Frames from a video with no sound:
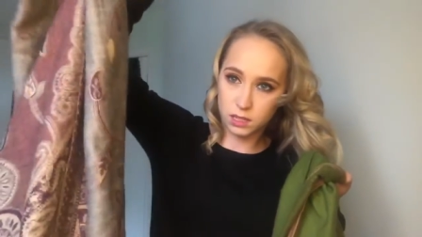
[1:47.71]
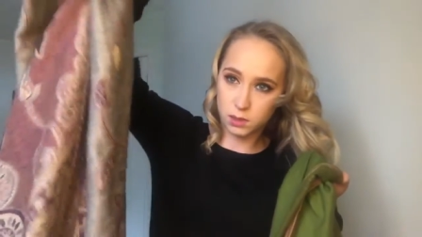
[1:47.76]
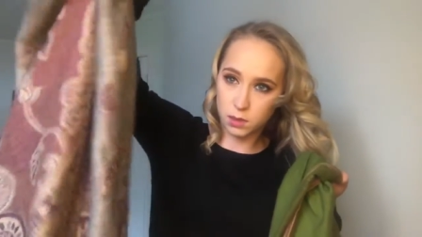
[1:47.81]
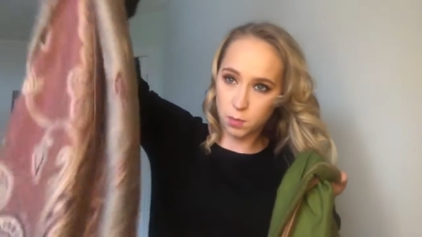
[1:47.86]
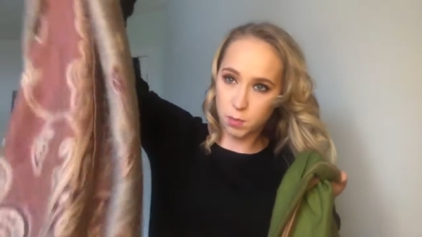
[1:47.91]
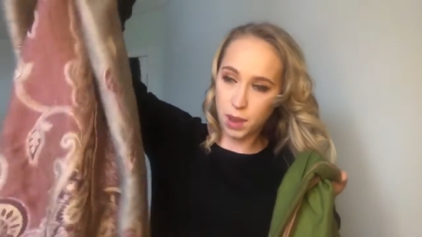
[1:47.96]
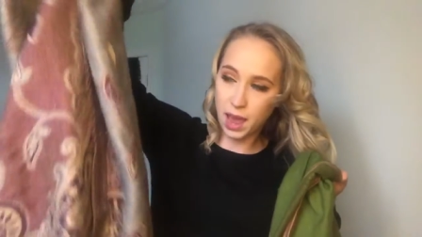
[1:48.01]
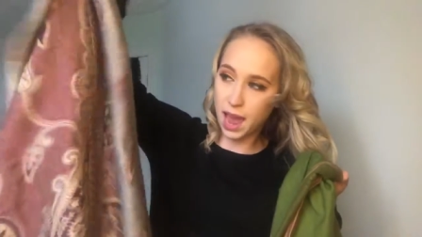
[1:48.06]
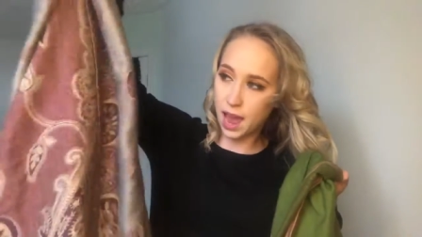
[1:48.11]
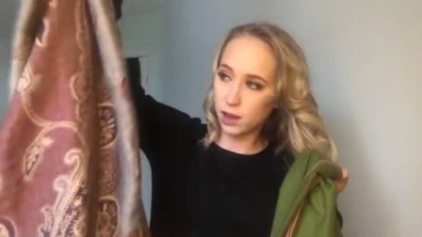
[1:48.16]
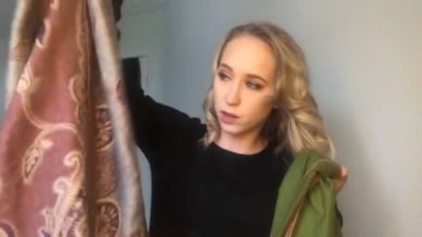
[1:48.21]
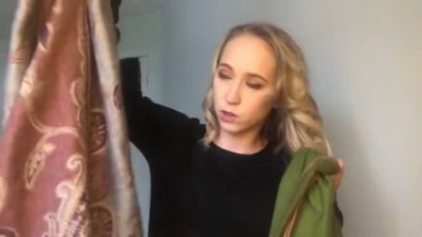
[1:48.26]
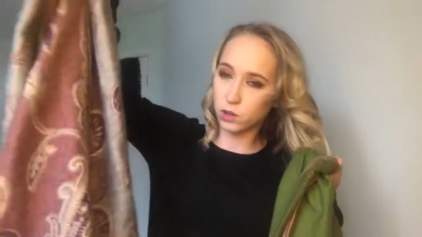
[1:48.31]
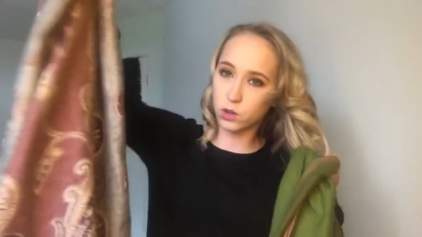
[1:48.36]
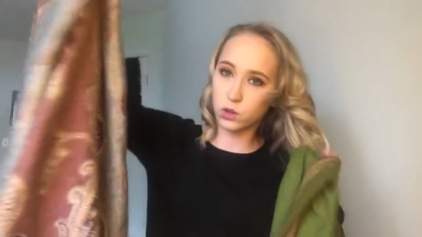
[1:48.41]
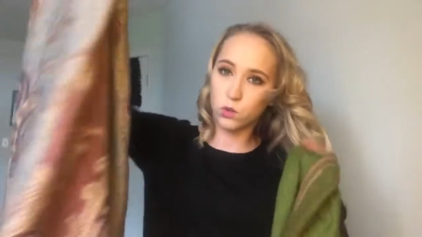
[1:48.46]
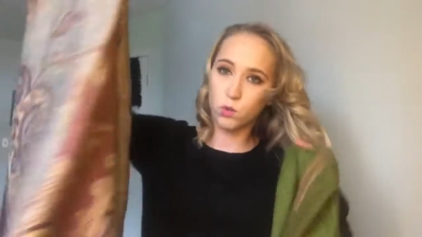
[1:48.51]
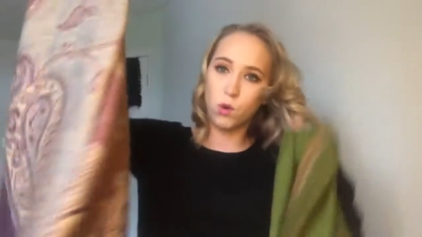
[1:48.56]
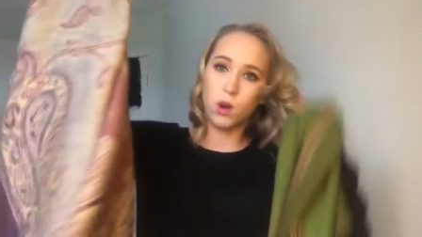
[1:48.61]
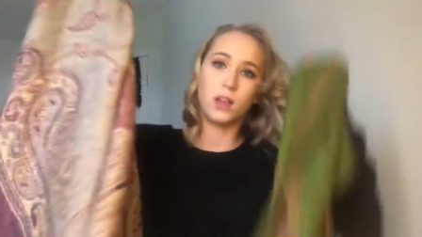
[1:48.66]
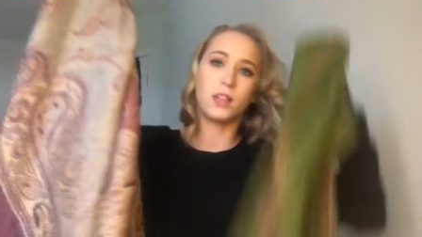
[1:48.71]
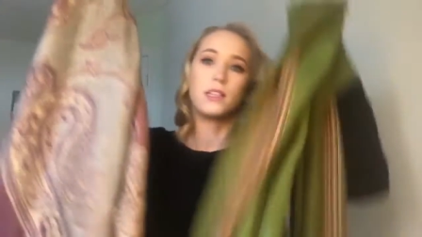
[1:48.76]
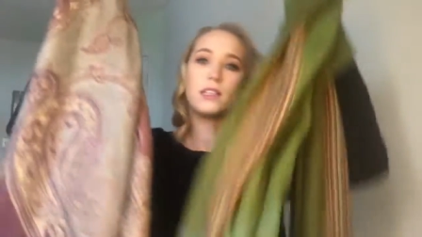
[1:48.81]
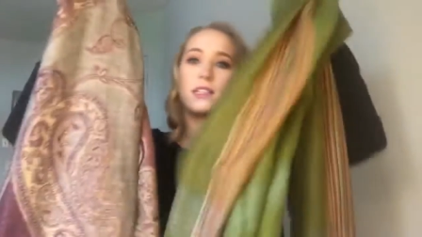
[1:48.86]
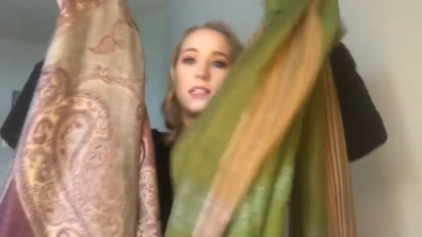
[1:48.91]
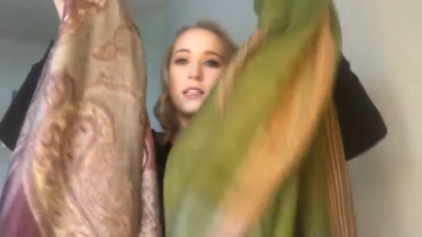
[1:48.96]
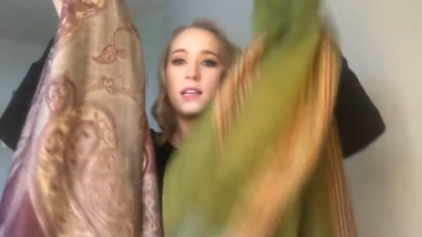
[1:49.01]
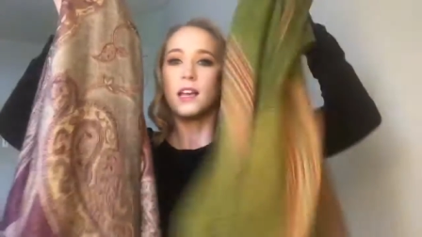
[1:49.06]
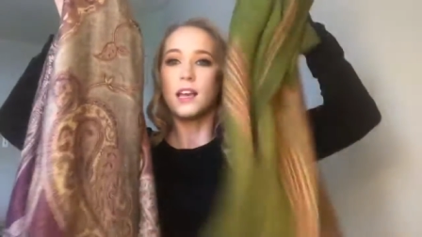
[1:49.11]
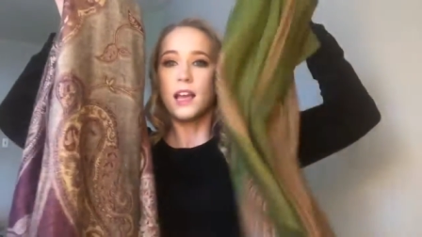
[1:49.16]
the patterned
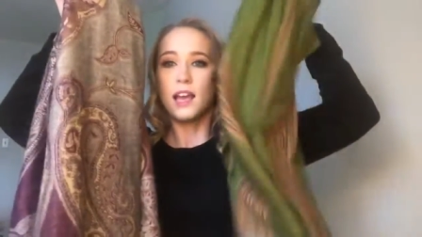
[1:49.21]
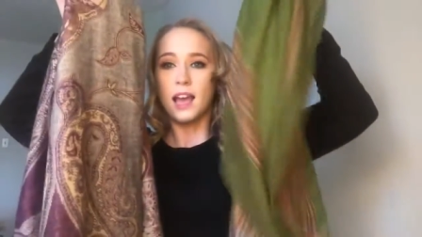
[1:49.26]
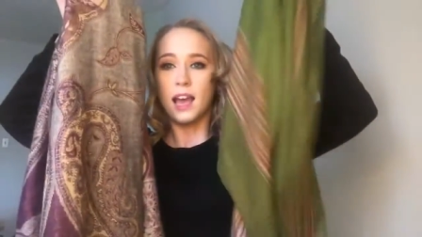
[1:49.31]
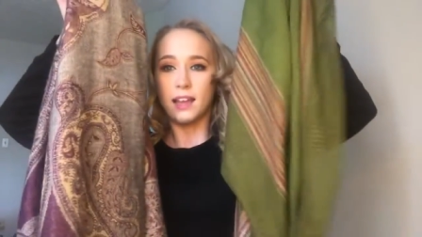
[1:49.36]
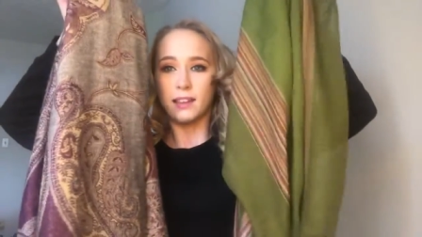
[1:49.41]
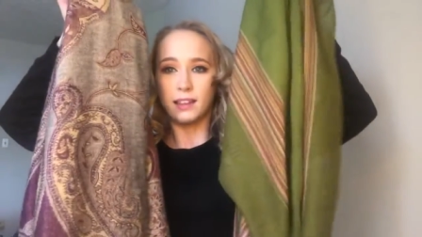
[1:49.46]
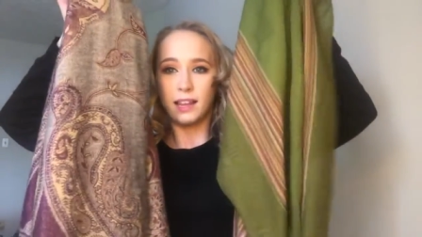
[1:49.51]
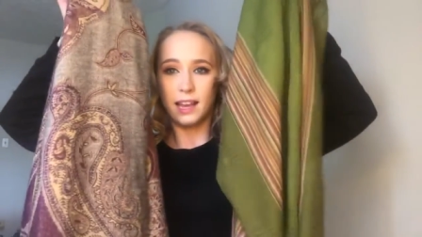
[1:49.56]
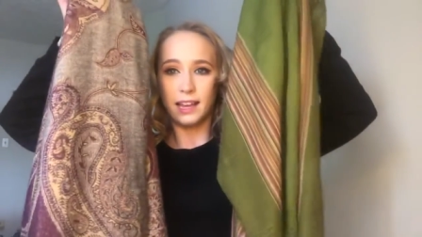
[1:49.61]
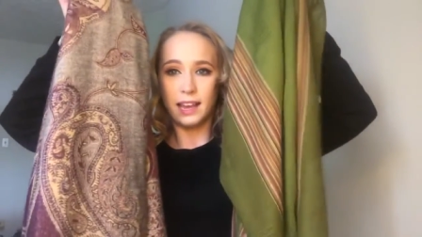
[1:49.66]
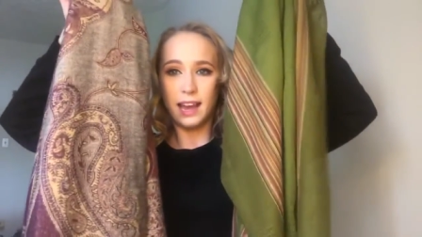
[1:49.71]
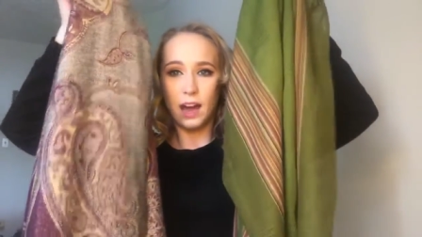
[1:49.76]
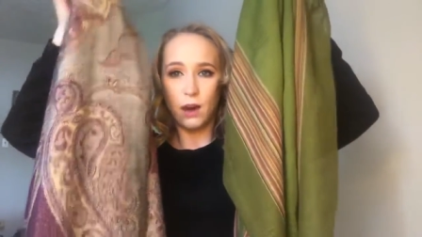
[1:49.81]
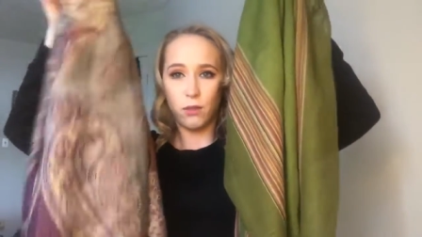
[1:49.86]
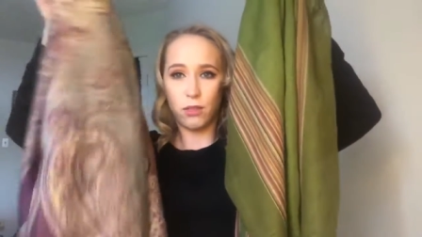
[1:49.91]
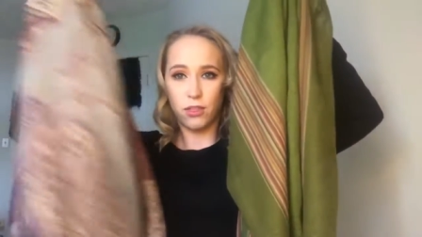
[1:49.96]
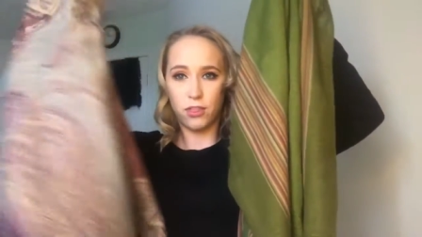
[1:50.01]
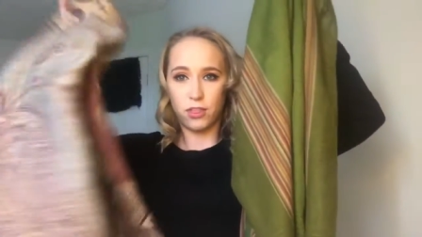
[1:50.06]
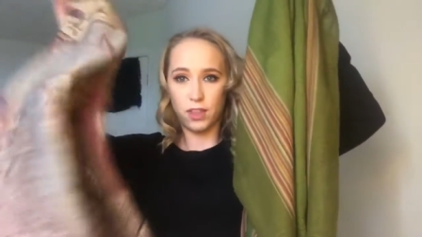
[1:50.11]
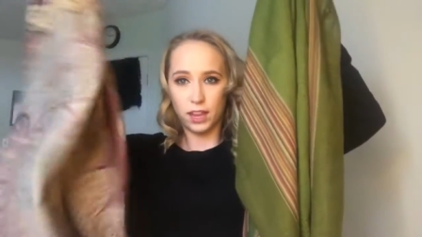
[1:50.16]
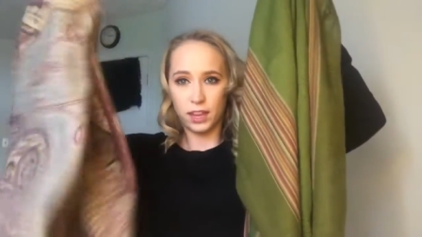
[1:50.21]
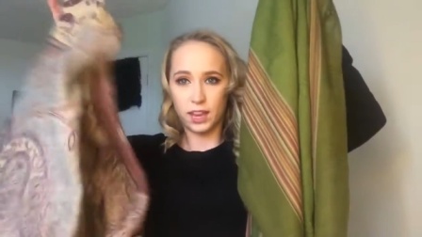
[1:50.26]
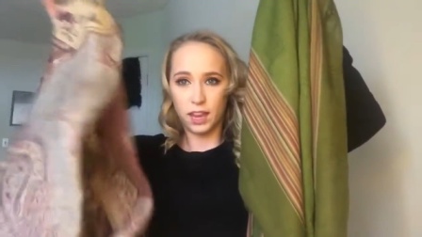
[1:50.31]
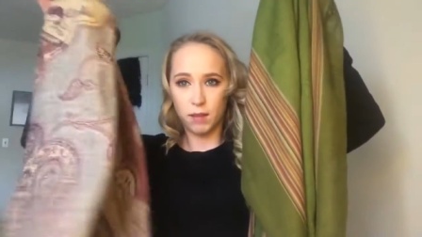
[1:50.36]
ones and like how thick